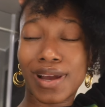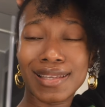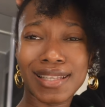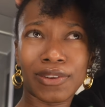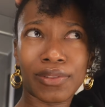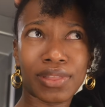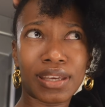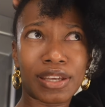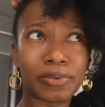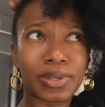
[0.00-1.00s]
At least I don't
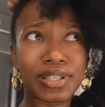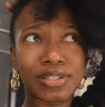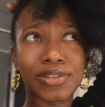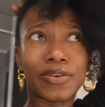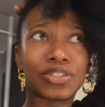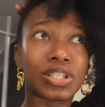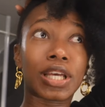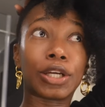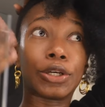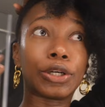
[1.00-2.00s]
think it was. So I was just
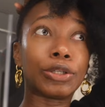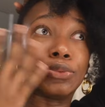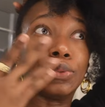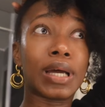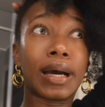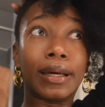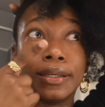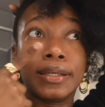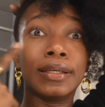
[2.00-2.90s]
like, girl, do not,